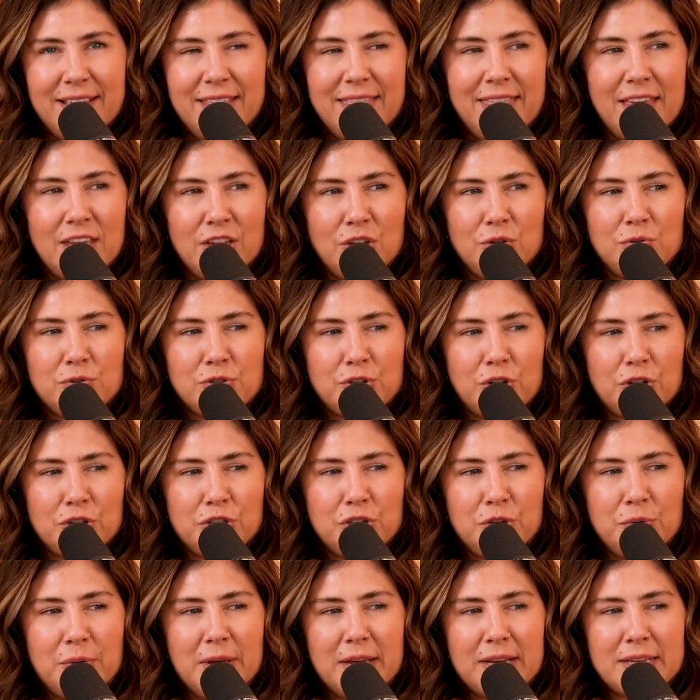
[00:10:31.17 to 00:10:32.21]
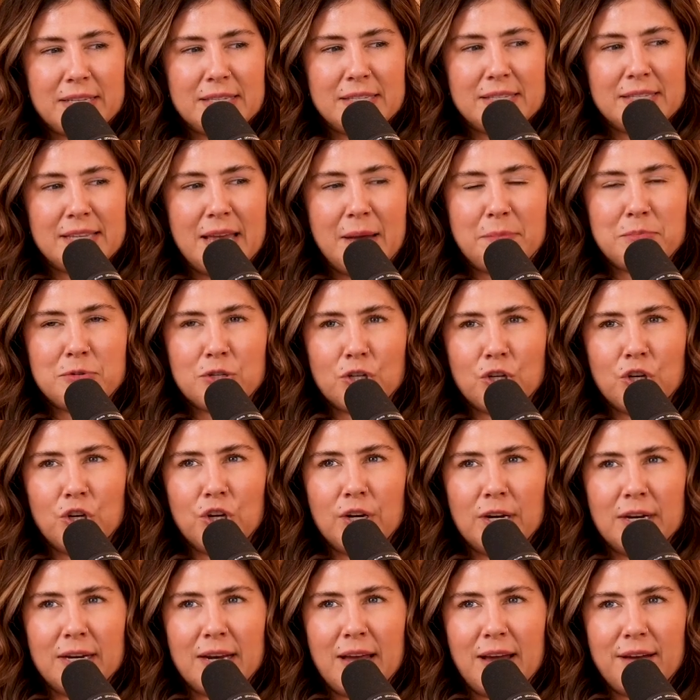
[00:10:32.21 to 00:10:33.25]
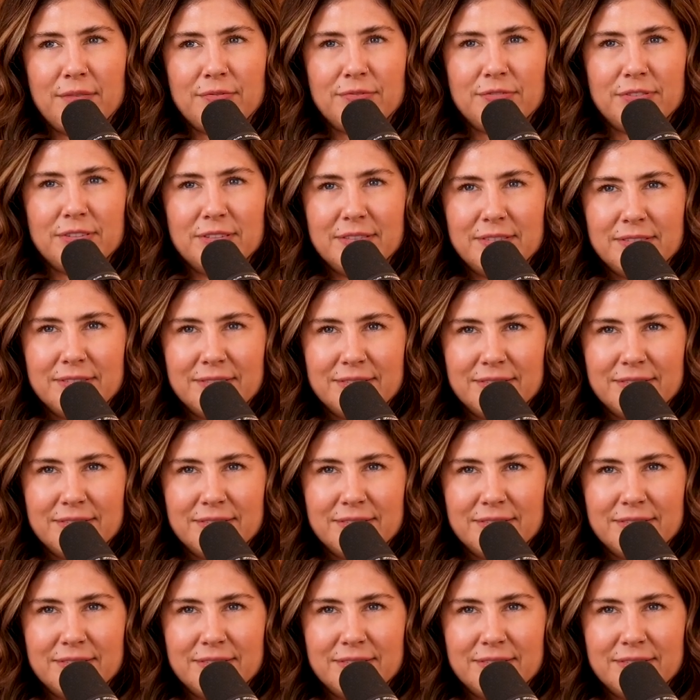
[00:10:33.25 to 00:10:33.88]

that you start to accept good enough.